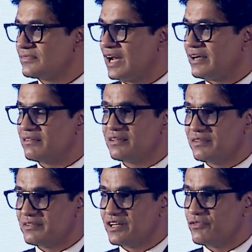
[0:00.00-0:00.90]
and
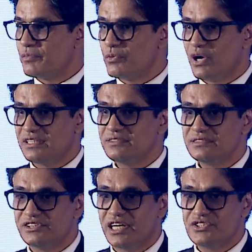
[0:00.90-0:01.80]
there will be one
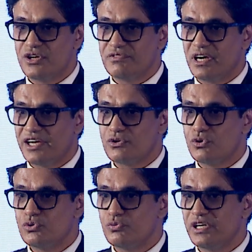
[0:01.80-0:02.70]
judge of the high
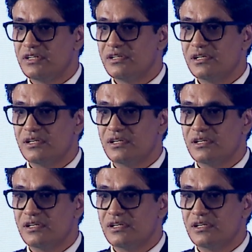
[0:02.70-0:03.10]
court who will